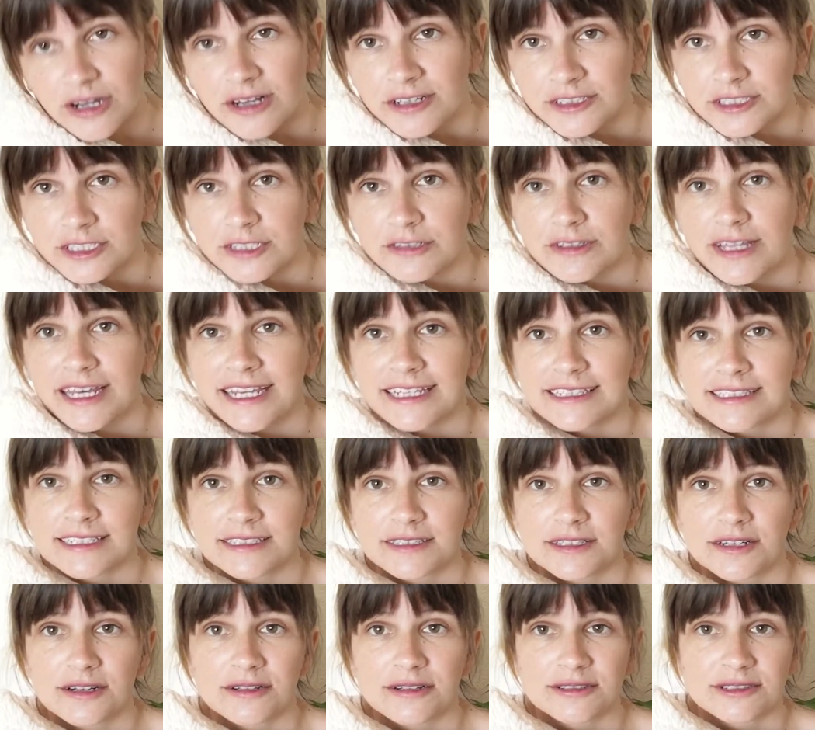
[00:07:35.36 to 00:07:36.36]
also likes
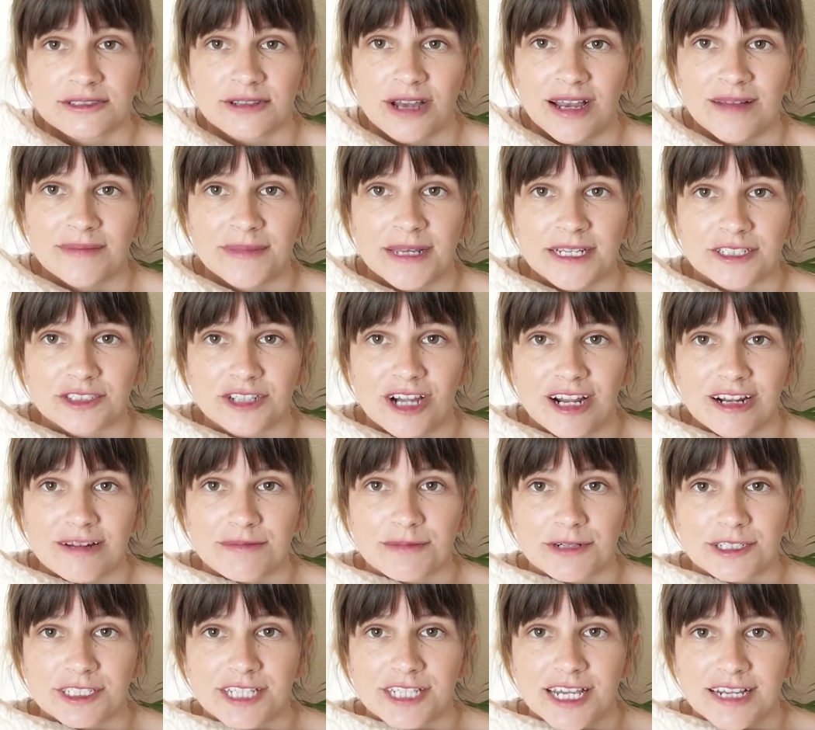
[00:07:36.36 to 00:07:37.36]
it though, so I'm like trying
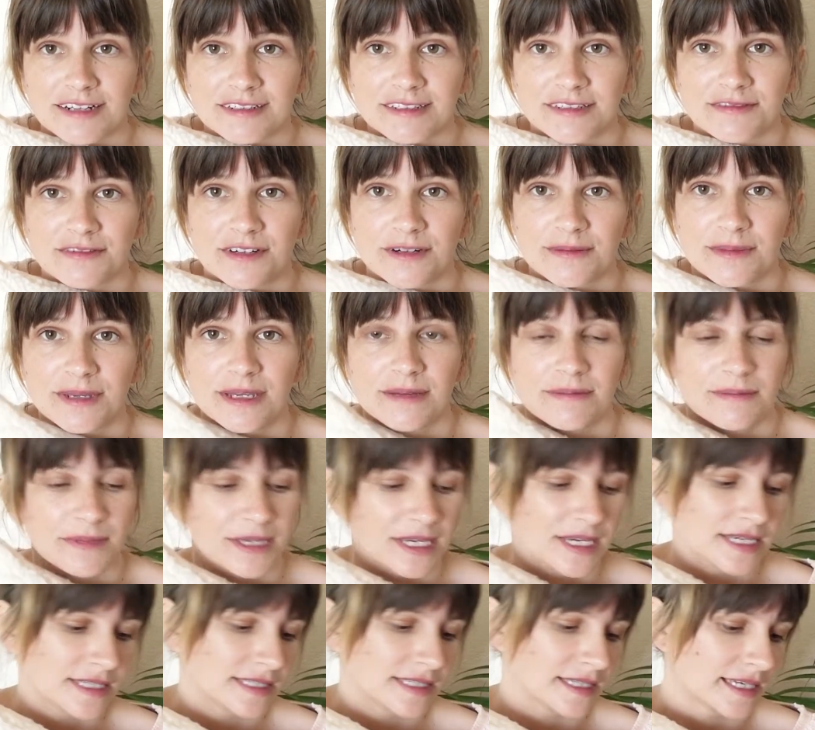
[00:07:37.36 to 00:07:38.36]
to protect it from him
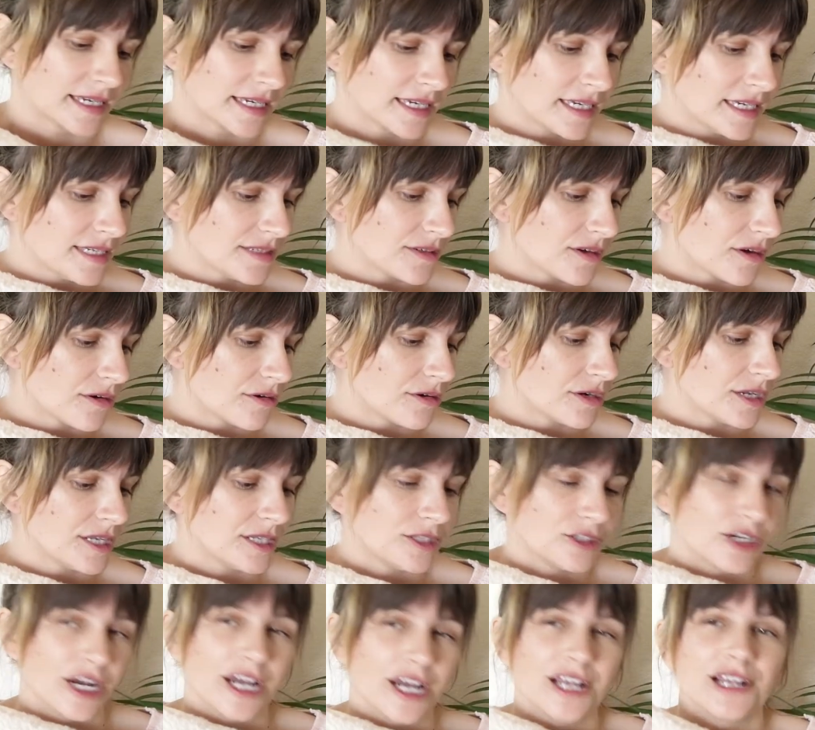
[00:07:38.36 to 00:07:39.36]
because like he's
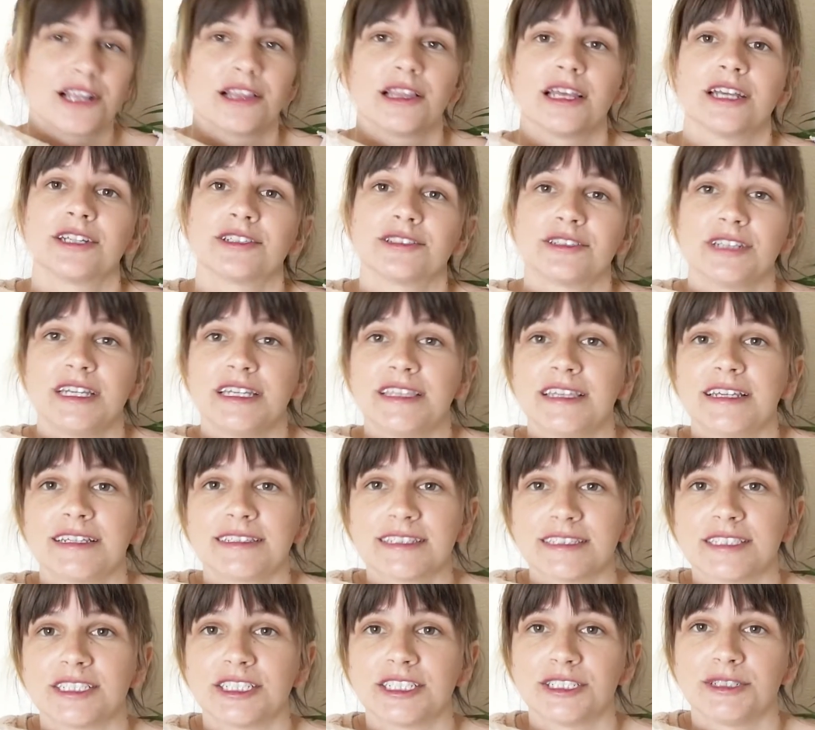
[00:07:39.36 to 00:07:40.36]
already tried to he
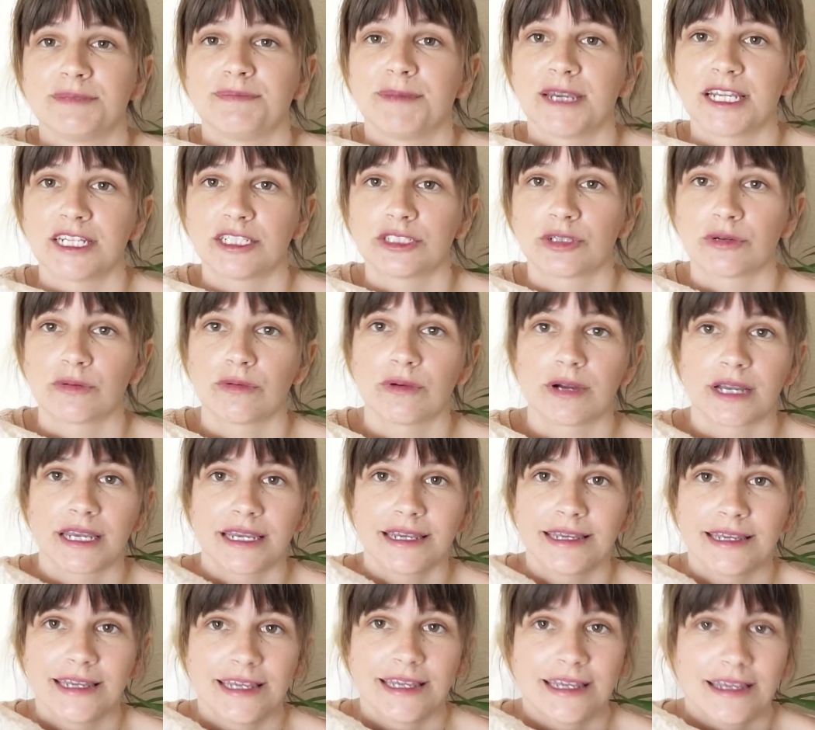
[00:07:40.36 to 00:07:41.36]
thinks it's a big
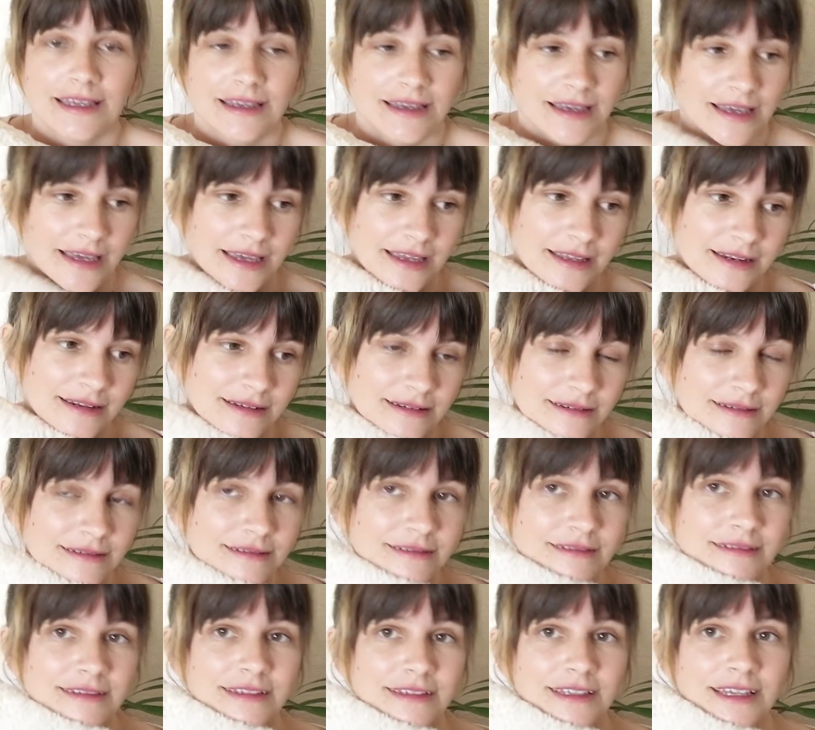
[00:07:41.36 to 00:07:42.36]
toy, and
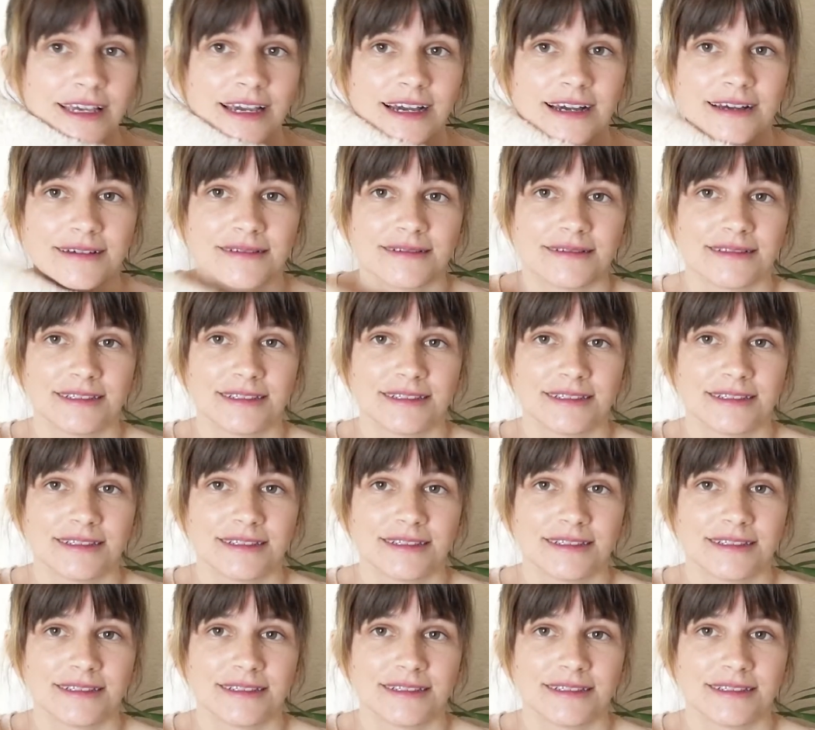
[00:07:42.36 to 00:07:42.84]
yeah,